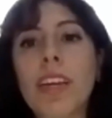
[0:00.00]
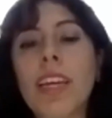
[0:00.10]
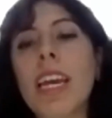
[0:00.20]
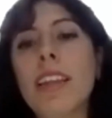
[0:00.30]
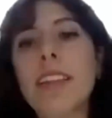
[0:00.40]

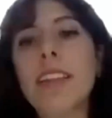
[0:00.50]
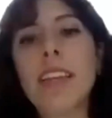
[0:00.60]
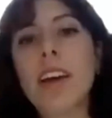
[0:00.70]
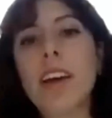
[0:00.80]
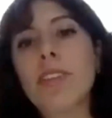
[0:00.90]
And then
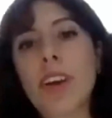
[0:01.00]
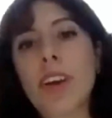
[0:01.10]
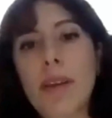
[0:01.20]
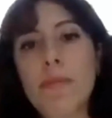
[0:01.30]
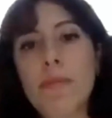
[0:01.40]
the other
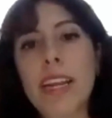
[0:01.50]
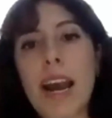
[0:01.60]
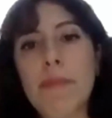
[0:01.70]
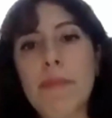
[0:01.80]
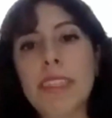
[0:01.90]
time it
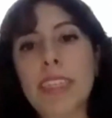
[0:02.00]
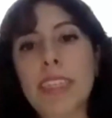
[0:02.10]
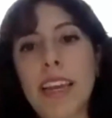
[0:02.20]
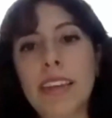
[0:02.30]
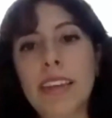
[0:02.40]
happened
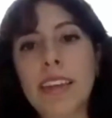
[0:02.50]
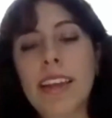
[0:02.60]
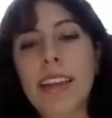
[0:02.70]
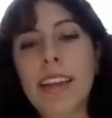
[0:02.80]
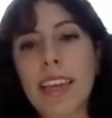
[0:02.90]
again
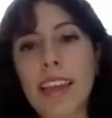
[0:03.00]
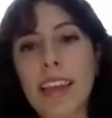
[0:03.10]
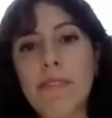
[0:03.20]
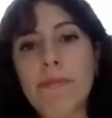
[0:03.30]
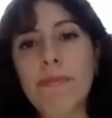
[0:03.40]
and
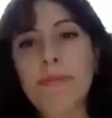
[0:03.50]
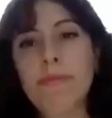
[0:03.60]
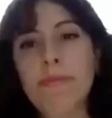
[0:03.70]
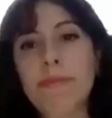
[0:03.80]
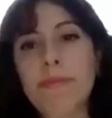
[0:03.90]
again.
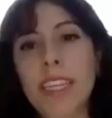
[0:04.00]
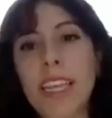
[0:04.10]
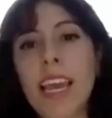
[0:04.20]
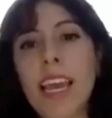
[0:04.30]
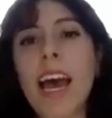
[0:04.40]

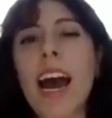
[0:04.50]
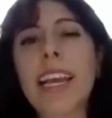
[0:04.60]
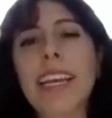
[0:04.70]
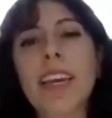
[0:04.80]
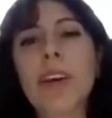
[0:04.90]

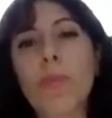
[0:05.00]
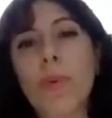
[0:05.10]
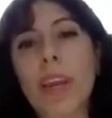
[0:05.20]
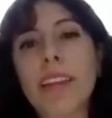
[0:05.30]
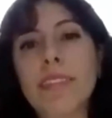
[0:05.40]
I can't
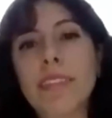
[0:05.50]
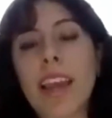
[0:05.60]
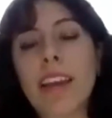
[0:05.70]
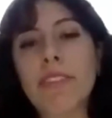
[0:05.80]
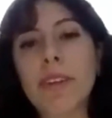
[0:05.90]
waste
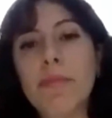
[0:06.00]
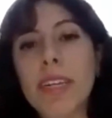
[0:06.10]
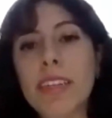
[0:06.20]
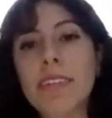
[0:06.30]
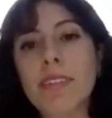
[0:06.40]
every
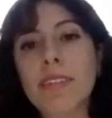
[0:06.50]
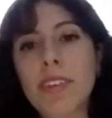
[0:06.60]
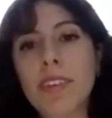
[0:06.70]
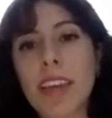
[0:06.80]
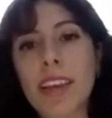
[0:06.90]
minute
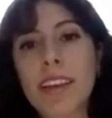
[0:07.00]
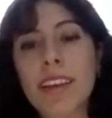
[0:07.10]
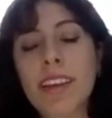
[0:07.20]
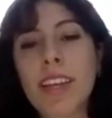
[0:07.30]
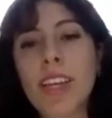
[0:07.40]
sulking,
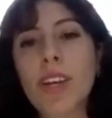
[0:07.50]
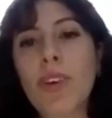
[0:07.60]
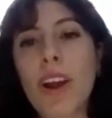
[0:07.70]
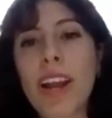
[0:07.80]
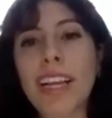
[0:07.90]

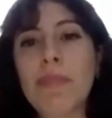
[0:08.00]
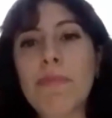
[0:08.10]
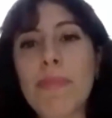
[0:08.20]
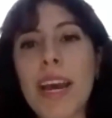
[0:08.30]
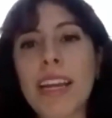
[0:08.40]
crying
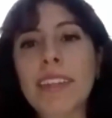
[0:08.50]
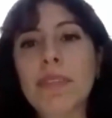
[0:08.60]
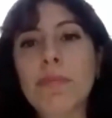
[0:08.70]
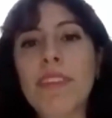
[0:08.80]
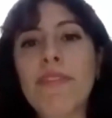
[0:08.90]
in bed
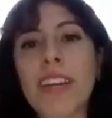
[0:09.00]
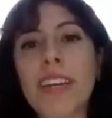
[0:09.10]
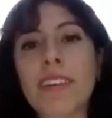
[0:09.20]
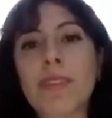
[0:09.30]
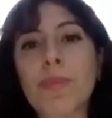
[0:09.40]
till my
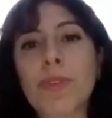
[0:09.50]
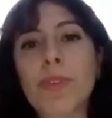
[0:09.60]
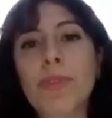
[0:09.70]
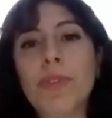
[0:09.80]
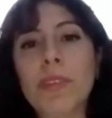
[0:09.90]
face
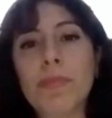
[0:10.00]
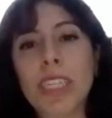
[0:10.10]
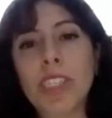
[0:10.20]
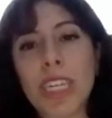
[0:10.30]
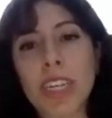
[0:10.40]
prunes and
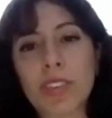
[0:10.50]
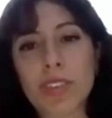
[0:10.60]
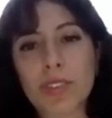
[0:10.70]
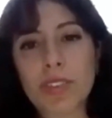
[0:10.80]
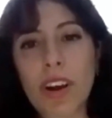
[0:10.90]
my cheeks
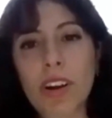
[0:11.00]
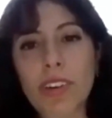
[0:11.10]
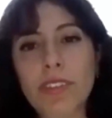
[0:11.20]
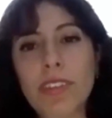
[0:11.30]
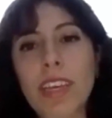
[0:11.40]
are
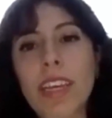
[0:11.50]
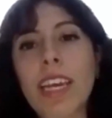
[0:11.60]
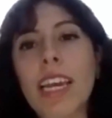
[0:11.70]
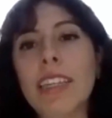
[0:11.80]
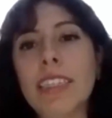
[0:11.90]
salt
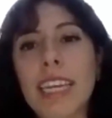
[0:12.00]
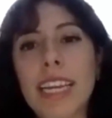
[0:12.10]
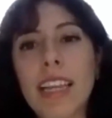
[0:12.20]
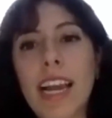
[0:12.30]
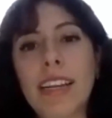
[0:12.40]
and the
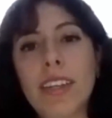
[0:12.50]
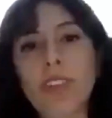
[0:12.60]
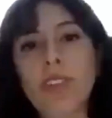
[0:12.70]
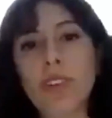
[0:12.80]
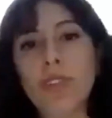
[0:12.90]
daylight
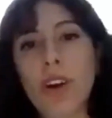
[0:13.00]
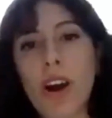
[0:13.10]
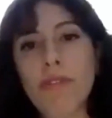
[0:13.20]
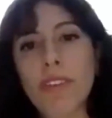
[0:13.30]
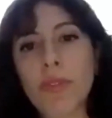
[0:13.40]
is turned
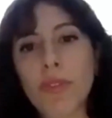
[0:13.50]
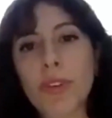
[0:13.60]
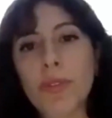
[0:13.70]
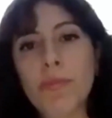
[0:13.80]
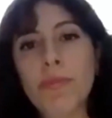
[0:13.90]
off in the
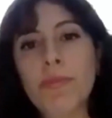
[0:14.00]
room.